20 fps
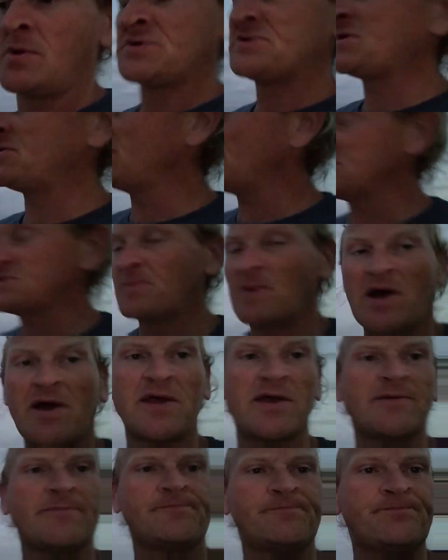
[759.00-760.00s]
So yeah, that's about
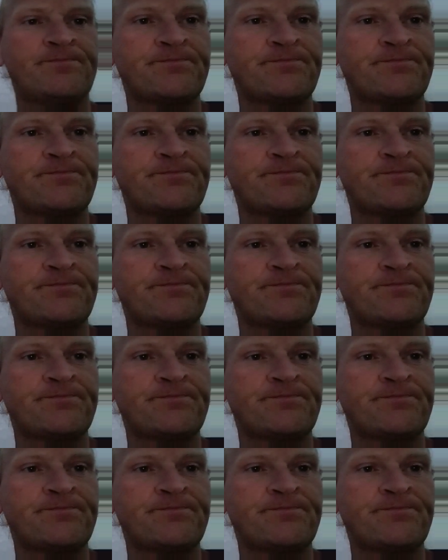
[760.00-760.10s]
it.